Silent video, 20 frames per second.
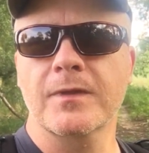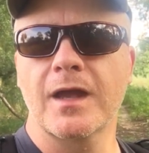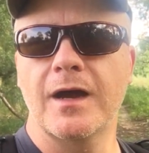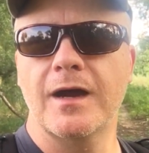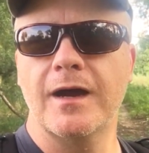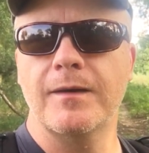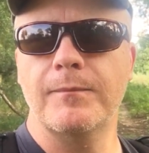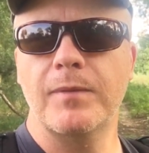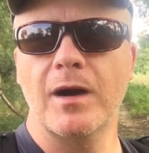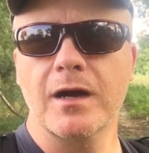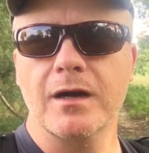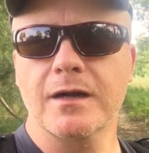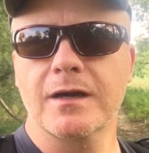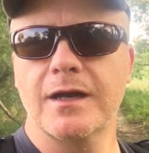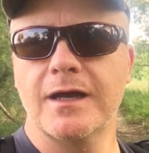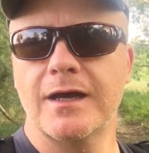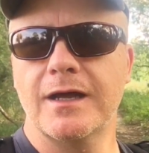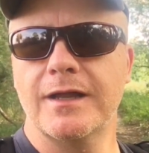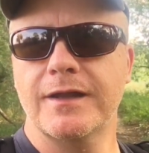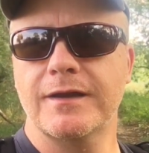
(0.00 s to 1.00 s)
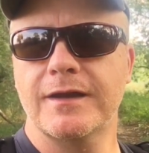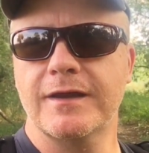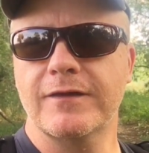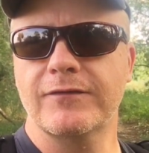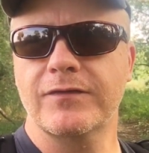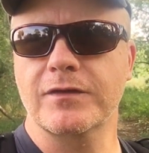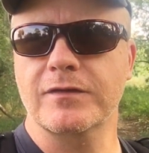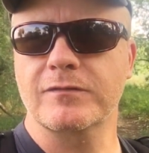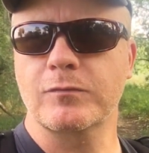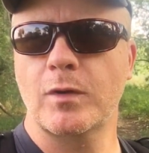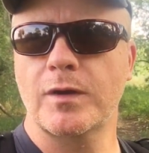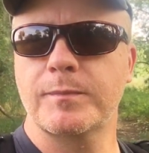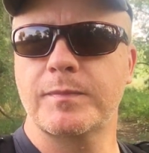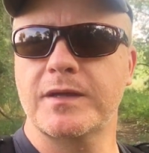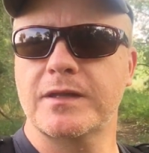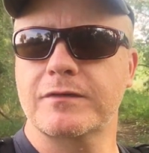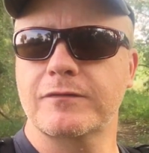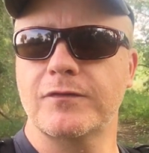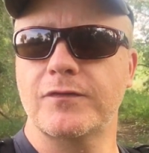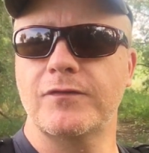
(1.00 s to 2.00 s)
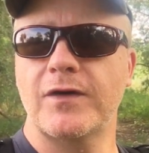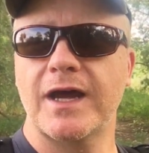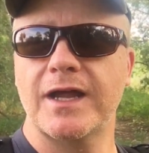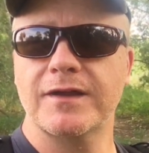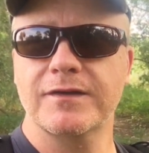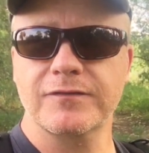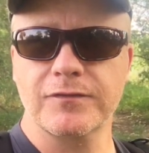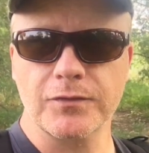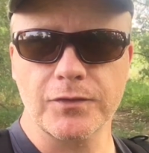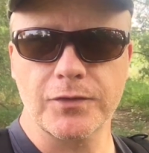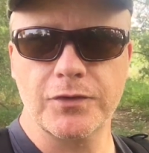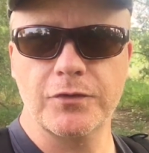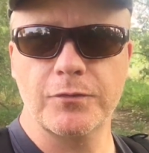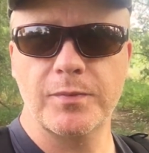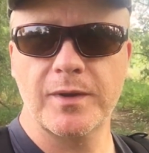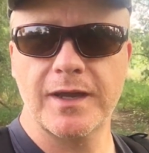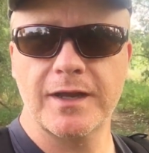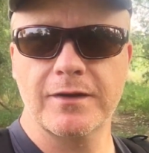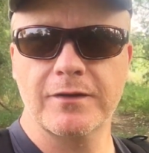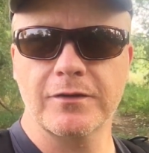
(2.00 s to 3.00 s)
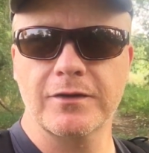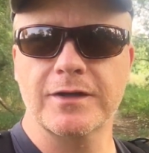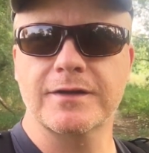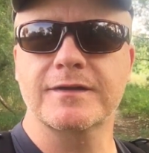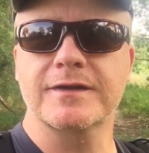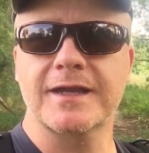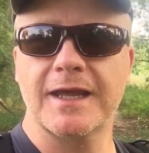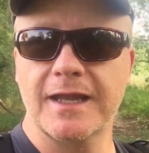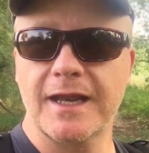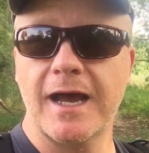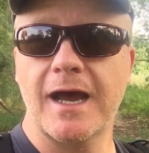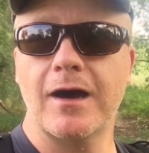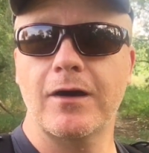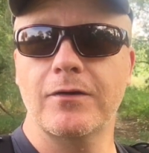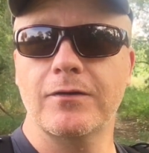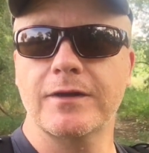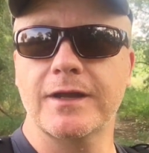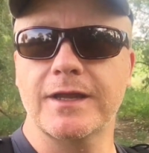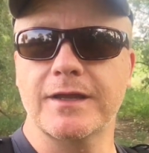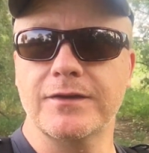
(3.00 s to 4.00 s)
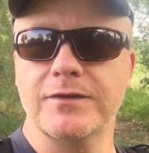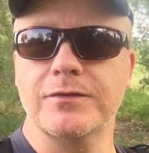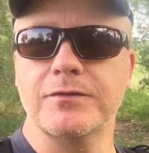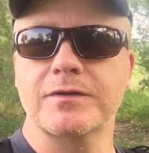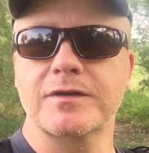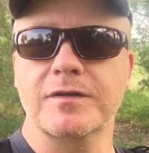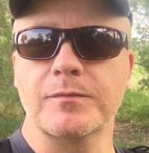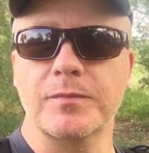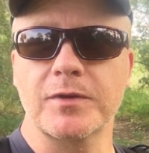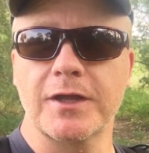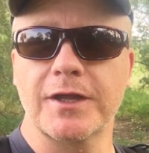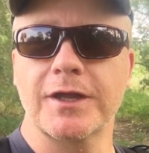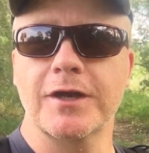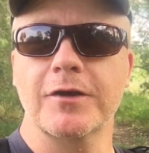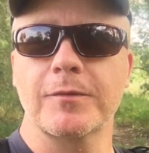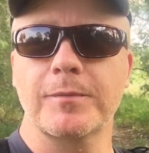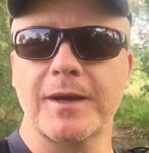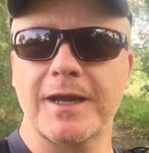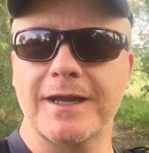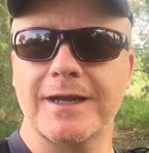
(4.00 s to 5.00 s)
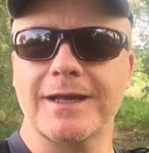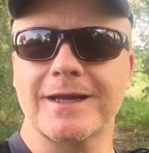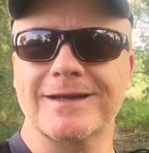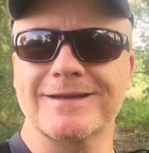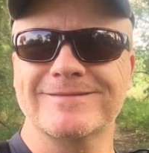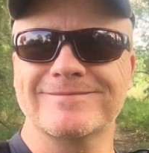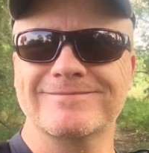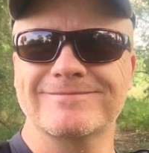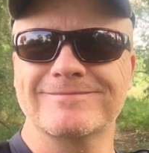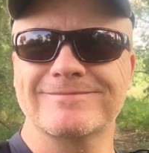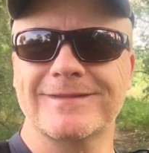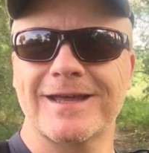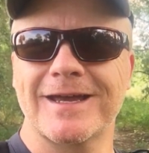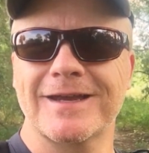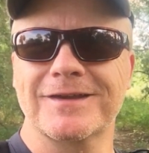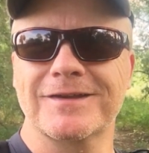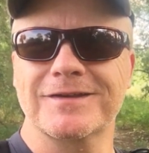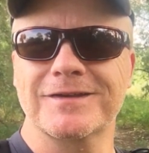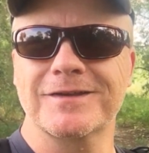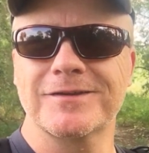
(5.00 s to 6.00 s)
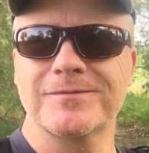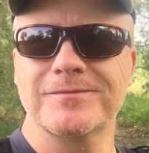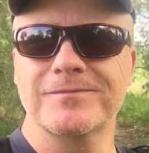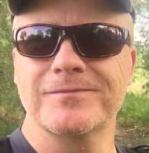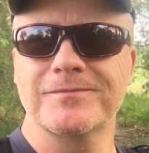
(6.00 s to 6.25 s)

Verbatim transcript: uh, bar none, if there's one piece of advice for a new painter, it's get out and do some plein air painting. Thanks.